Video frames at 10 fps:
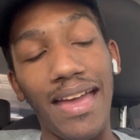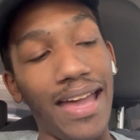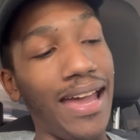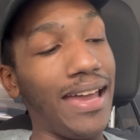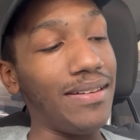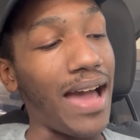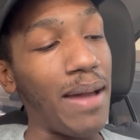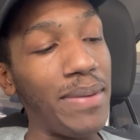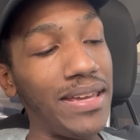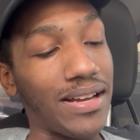And I
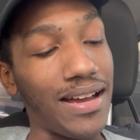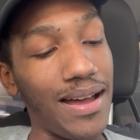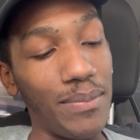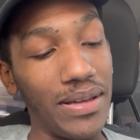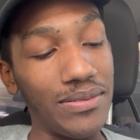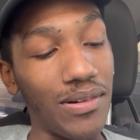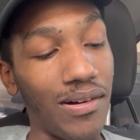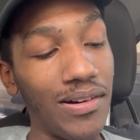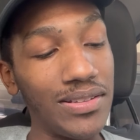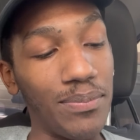made a comment
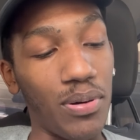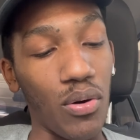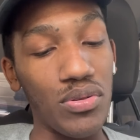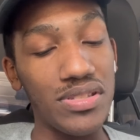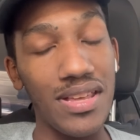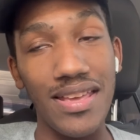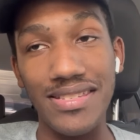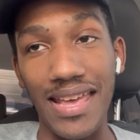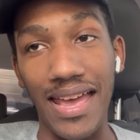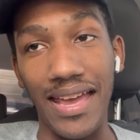on the post
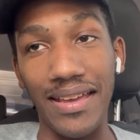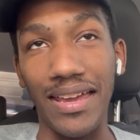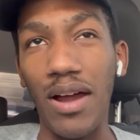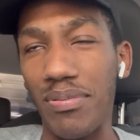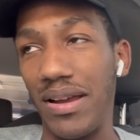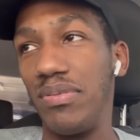saying, and I'll probably